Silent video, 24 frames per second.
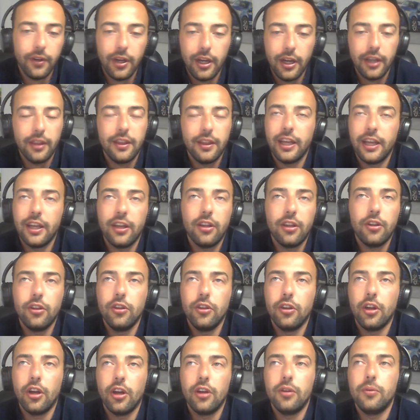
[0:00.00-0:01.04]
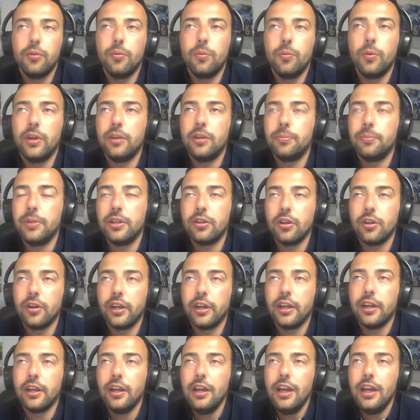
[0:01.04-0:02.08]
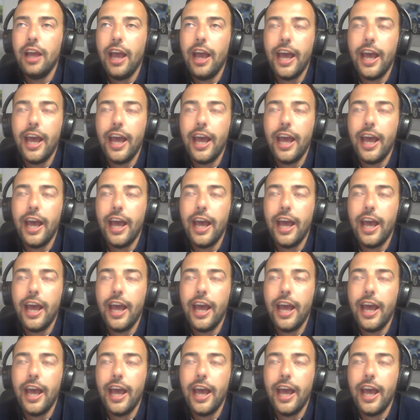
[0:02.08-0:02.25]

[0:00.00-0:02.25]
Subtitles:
I think, we'd be doing